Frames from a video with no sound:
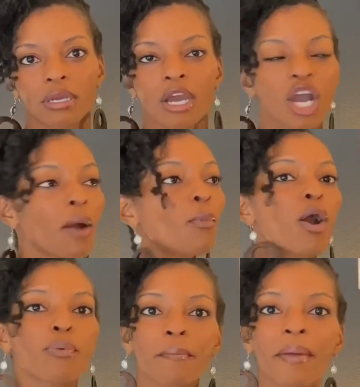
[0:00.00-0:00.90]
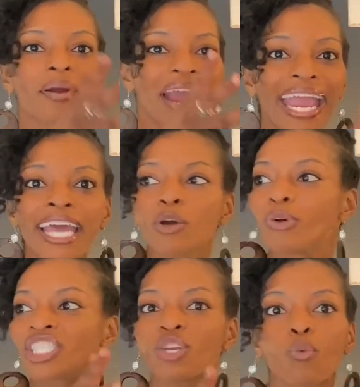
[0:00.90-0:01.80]
Come on, remember, Hannah
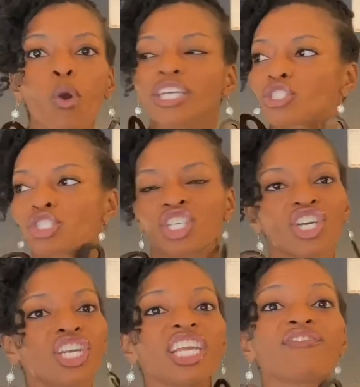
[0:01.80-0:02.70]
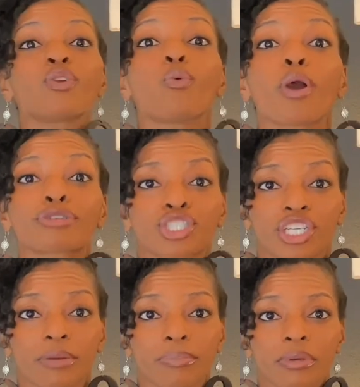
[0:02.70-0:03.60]
was in want, so she couldn't even
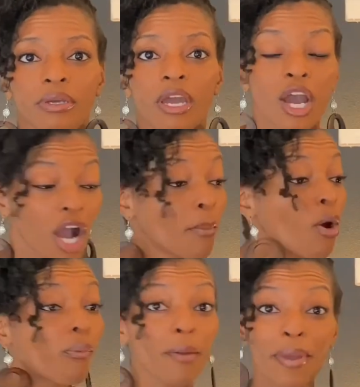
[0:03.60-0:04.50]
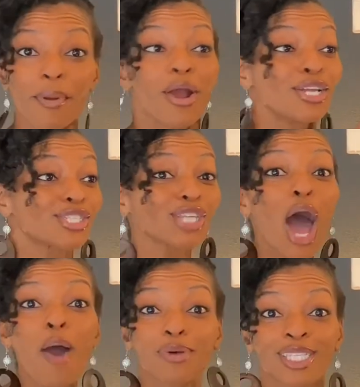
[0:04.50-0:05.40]
worship. Come on, remember, Saul was